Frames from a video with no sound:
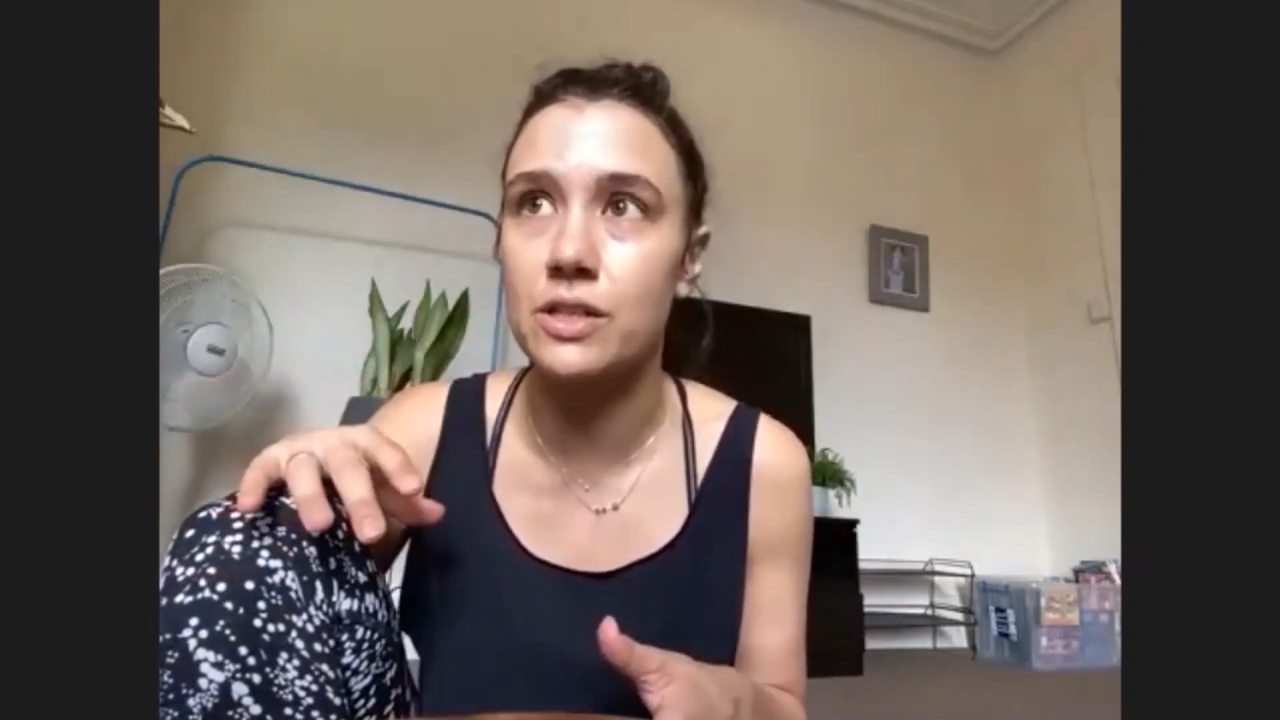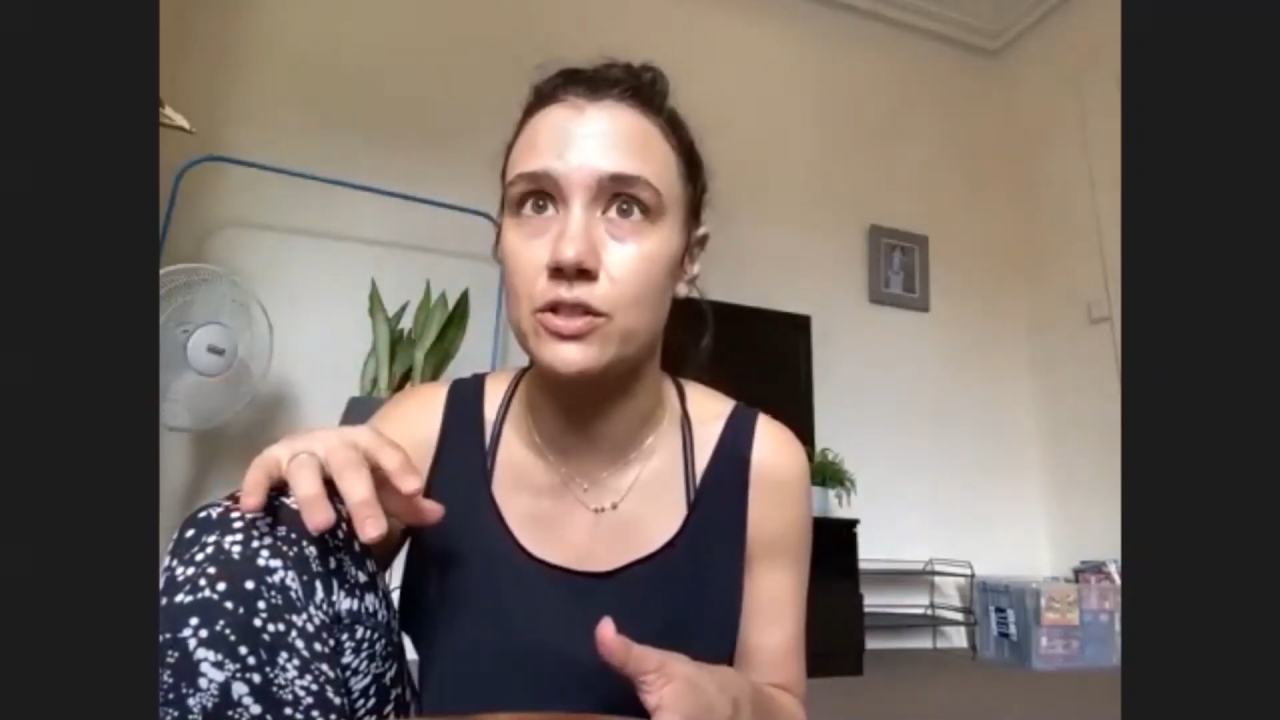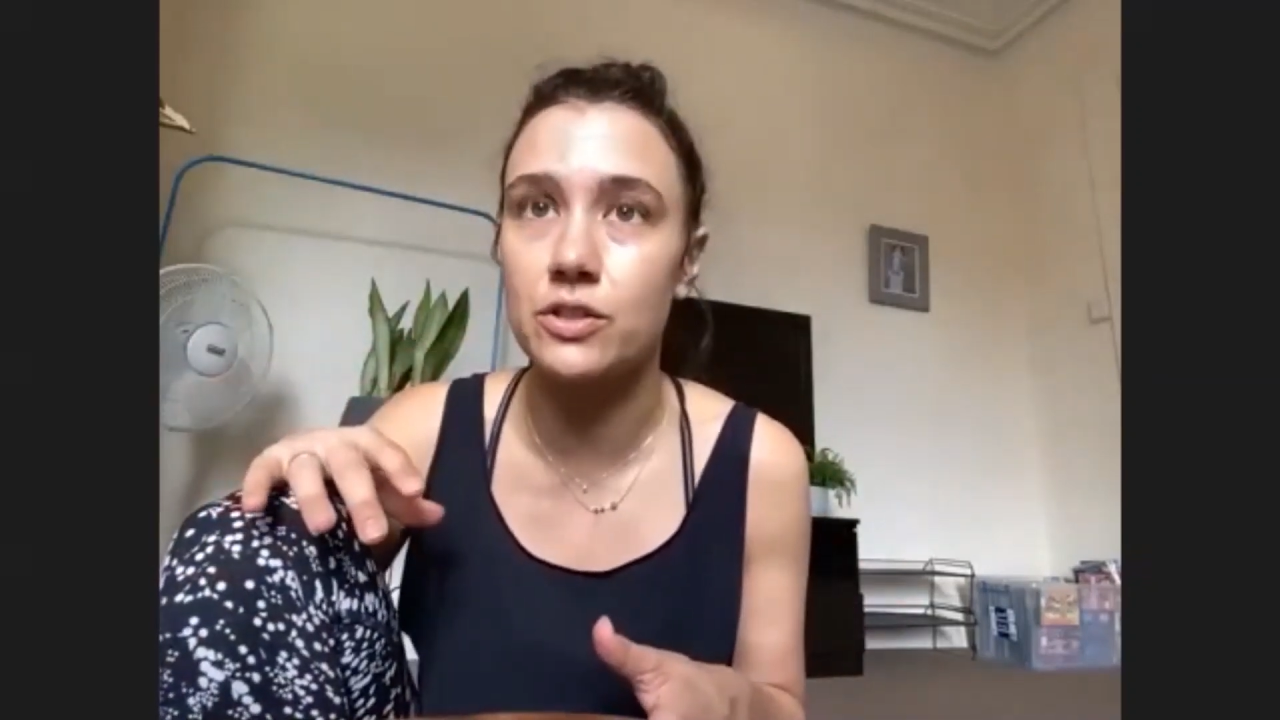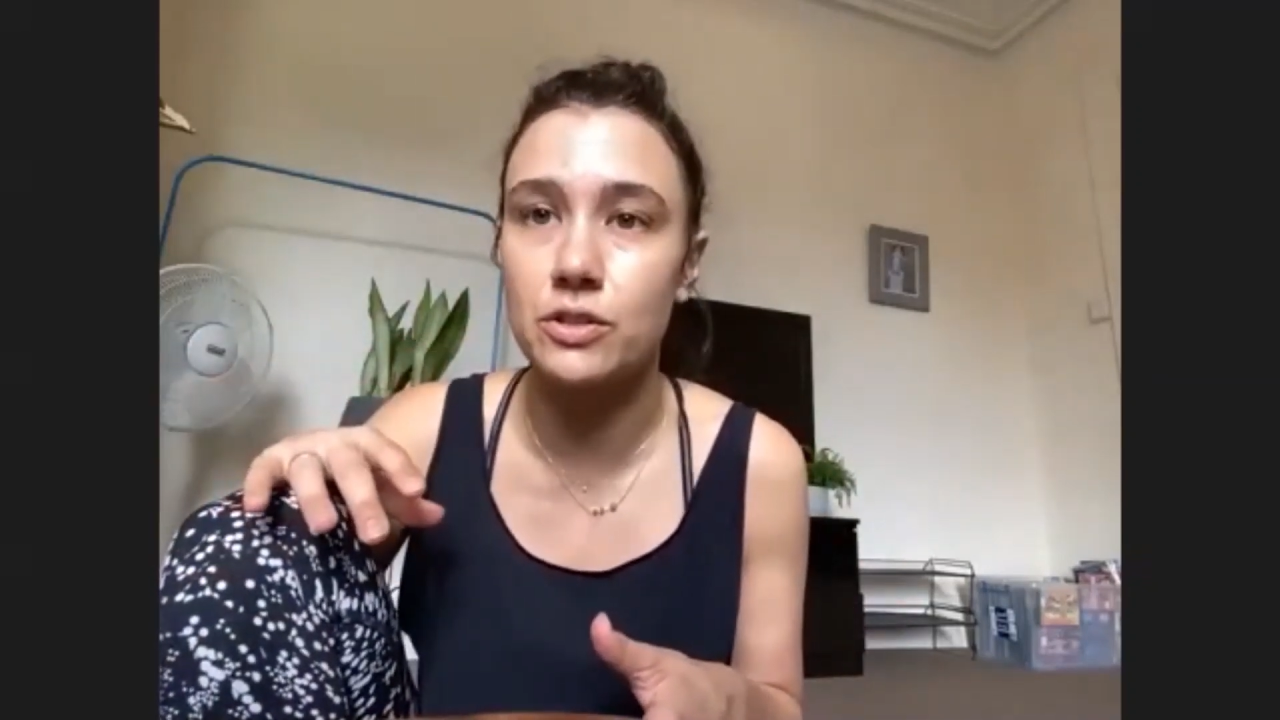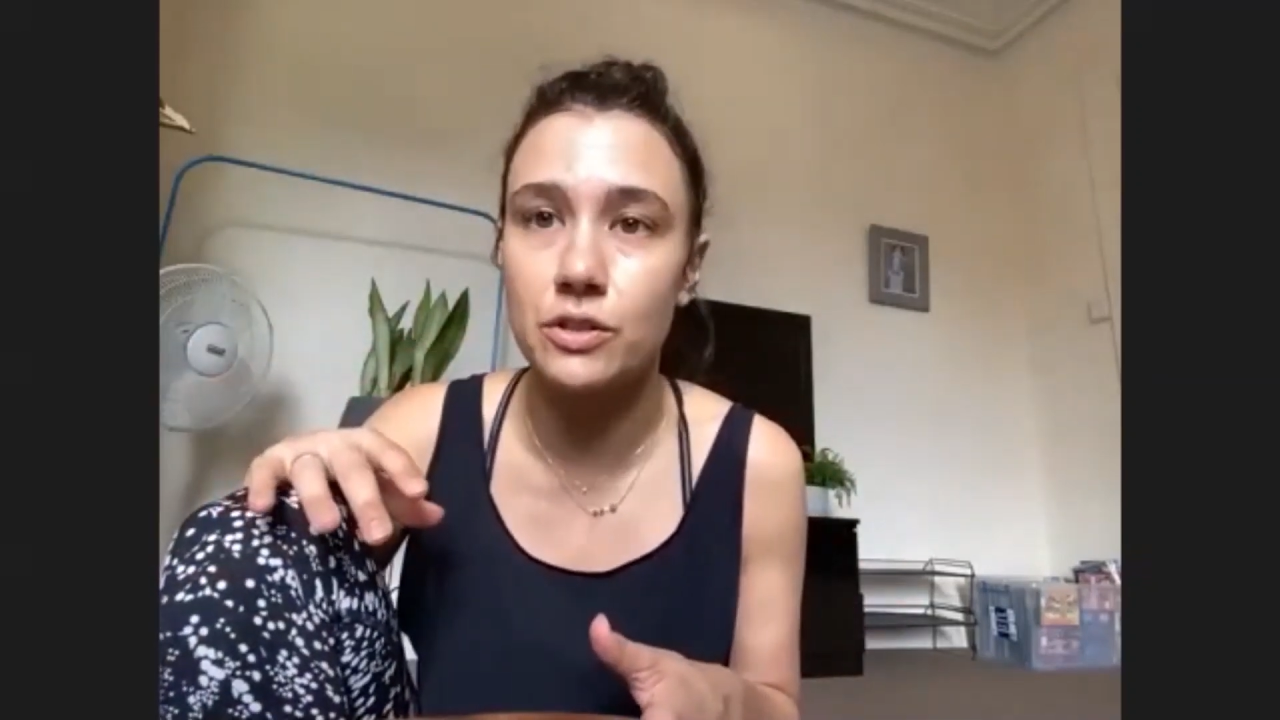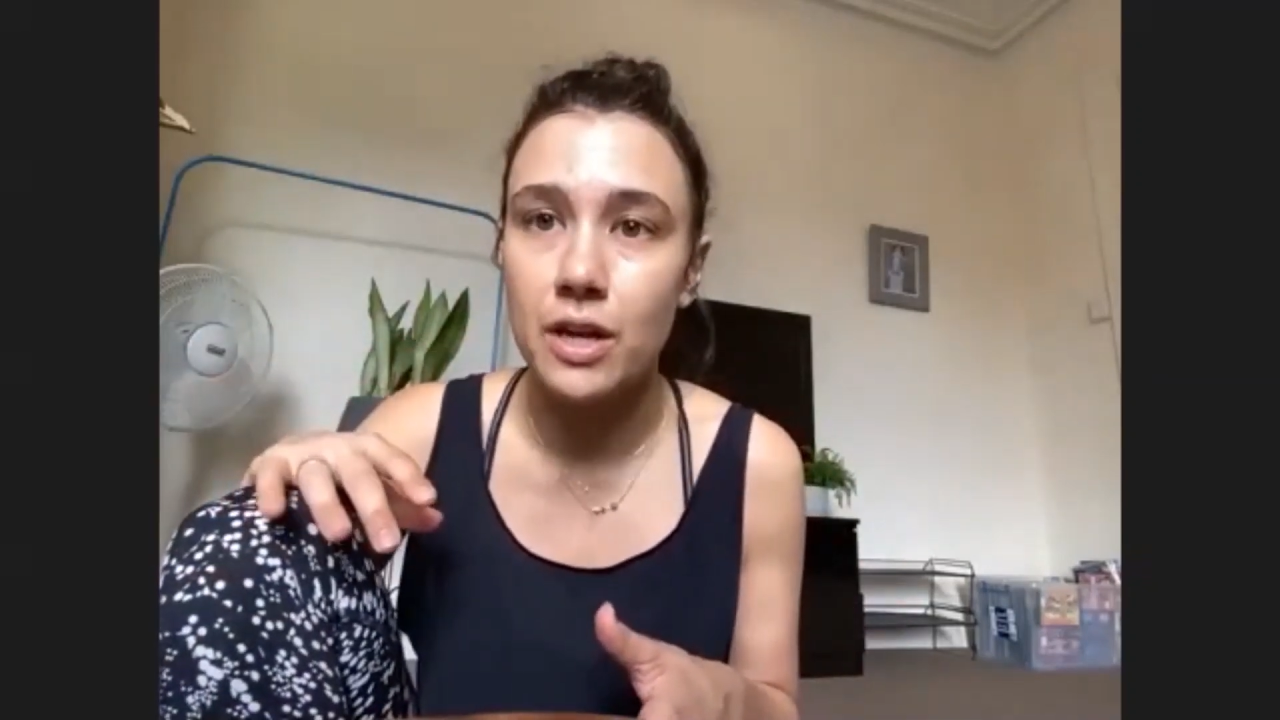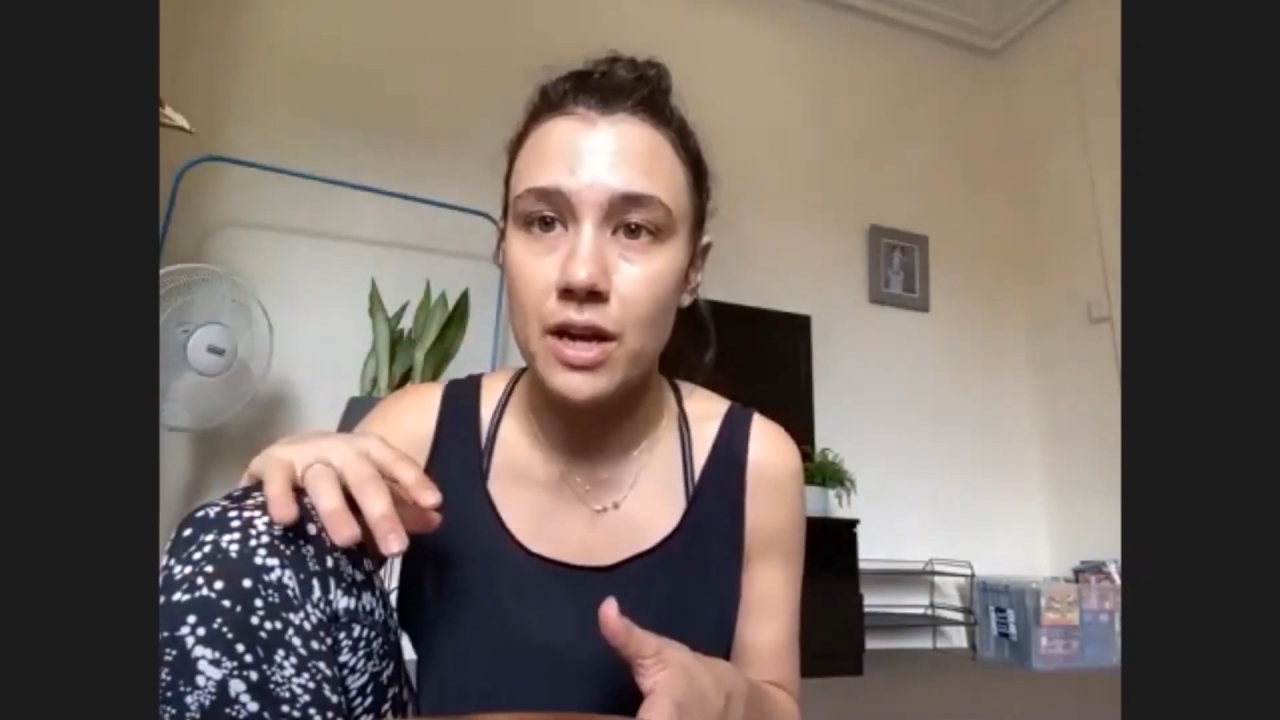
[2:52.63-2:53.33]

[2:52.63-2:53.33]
can do